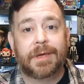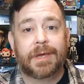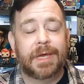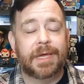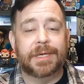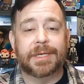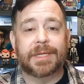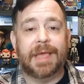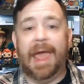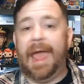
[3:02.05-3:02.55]
He
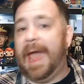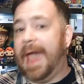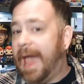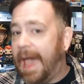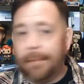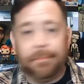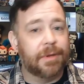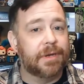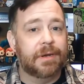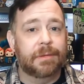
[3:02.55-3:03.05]
just
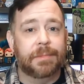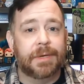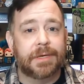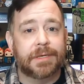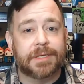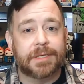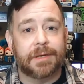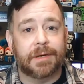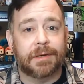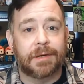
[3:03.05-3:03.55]
happened to be
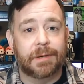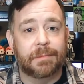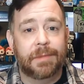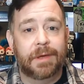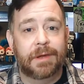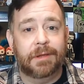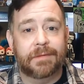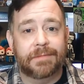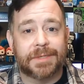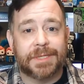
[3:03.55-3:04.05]
stuck in the
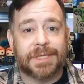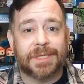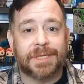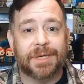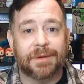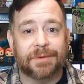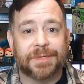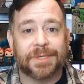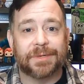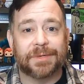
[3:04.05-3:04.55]
middle of a
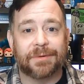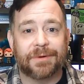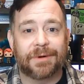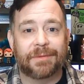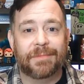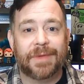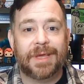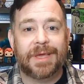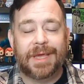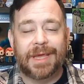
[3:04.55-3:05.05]
snowstorm
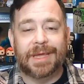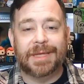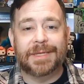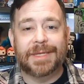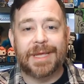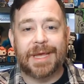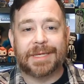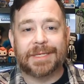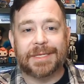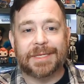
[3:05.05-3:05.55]
in
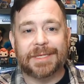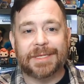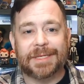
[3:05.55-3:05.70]
Texas,